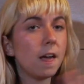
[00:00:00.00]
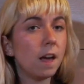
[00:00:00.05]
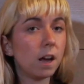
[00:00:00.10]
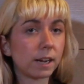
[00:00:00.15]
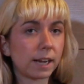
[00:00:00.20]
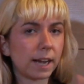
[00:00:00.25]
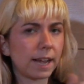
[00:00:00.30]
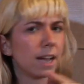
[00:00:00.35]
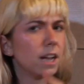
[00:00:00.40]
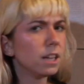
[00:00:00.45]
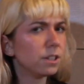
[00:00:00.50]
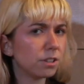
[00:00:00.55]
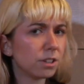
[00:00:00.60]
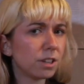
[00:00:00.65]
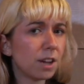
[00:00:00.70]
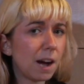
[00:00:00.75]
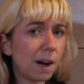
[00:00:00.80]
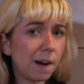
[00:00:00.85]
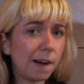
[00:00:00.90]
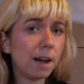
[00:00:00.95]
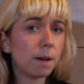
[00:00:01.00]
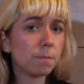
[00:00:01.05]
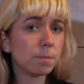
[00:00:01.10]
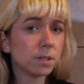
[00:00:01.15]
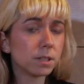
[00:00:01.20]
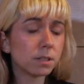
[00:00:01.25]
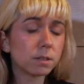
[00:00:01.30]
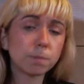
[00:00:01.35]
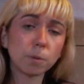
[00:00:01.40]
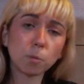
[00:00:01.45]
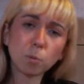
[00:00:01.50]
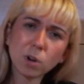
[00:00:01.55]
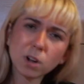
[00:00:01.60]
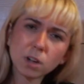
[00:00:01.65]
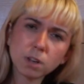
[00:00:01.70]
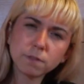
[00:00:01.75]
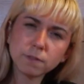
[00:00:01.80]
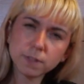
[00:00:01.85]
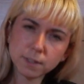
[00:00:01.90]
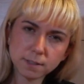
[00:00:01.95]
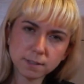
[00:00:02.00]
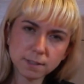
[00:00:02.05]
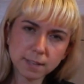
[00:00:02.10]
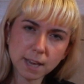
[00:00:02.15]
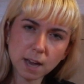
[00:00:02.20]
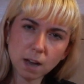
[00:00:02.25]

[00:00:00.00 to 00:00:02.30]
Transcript: Okay, don't know how it happens, but one convinces the